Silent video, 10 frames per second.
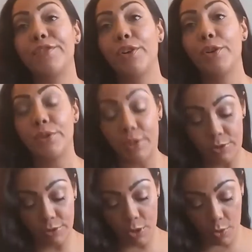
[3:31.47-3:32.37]
first.
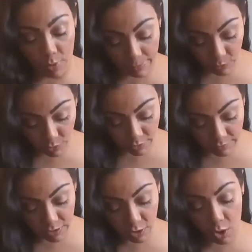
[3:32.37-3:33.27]
So I'm going to
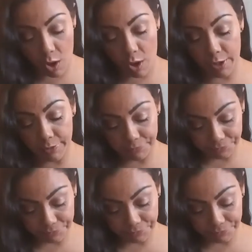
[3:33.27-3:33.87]
read the card